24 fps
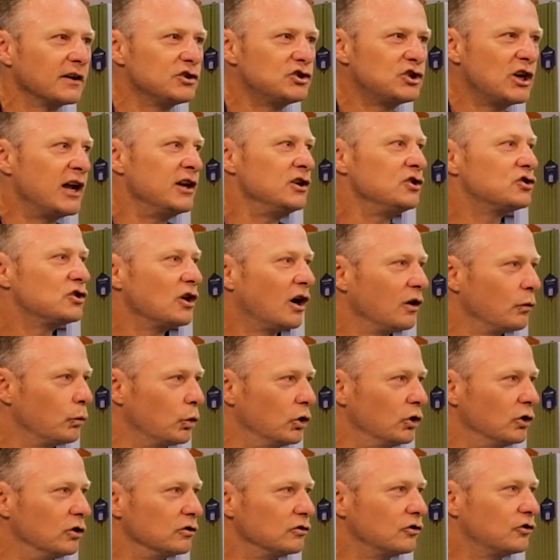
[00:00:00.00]
changed our
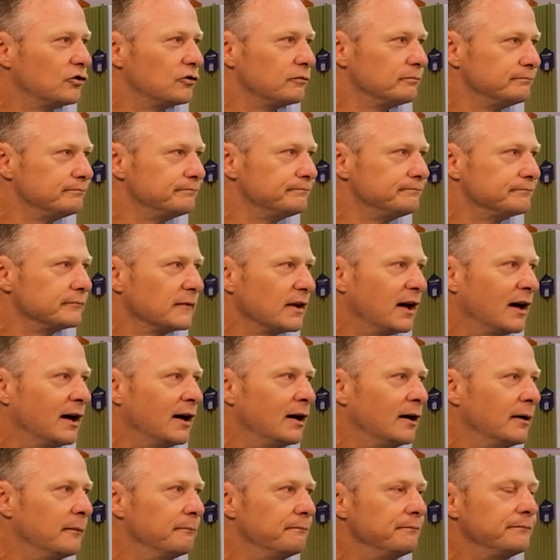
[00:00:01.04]
worlds.
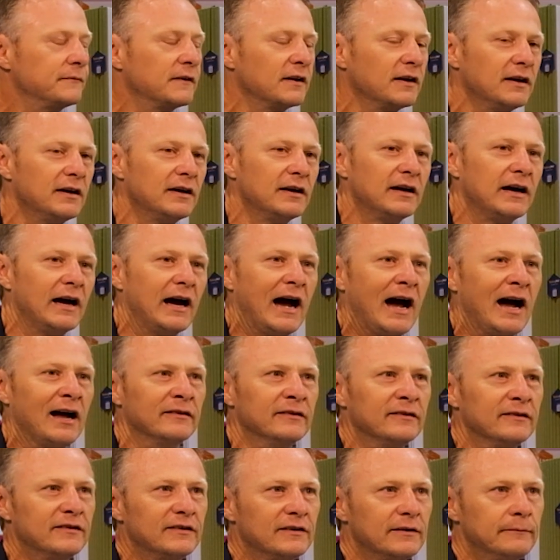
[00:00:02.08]

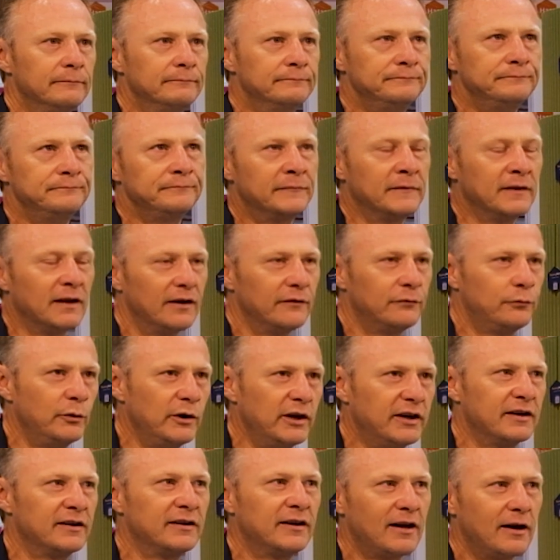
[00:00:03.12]
And if
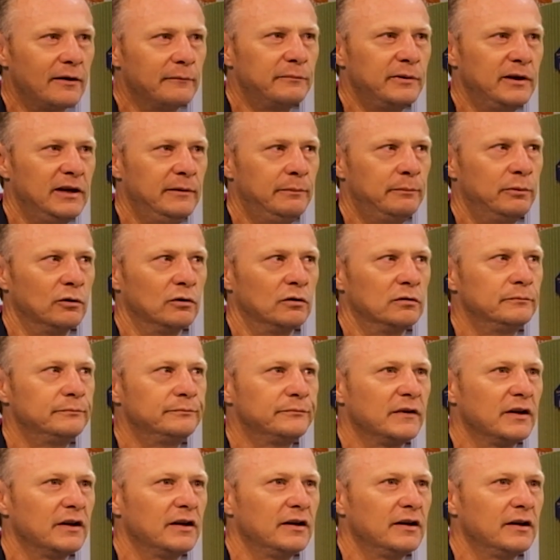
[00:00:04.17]
we can get people
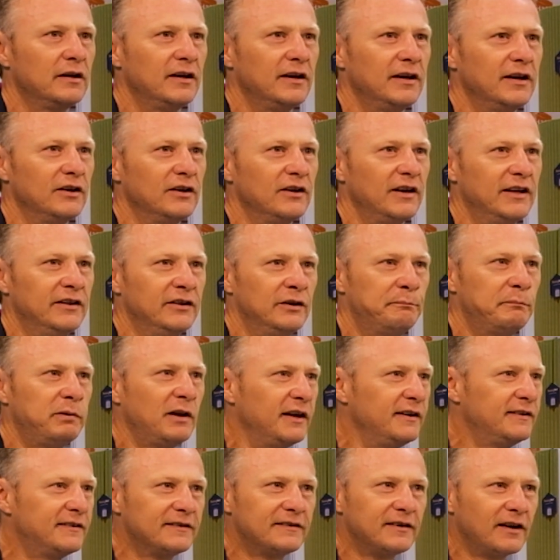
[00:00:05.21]
in
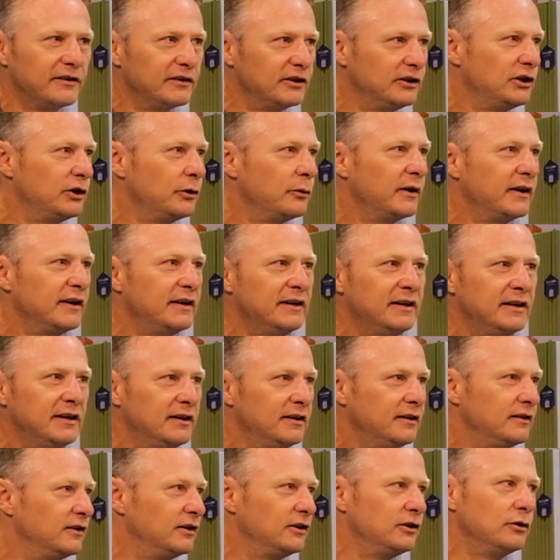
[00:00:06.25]
places like the
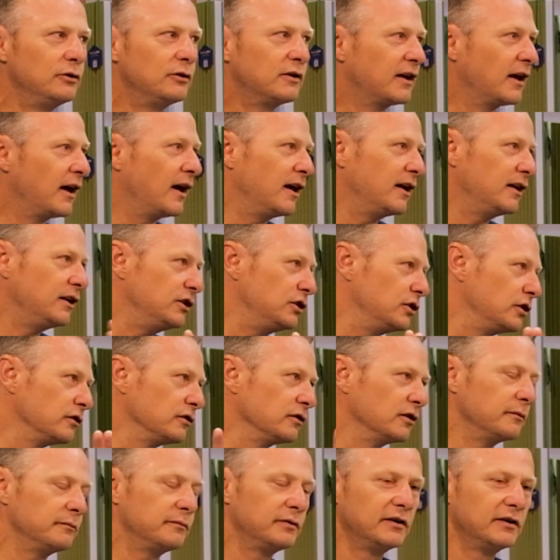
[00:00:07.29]
UAE, the UK, Europe,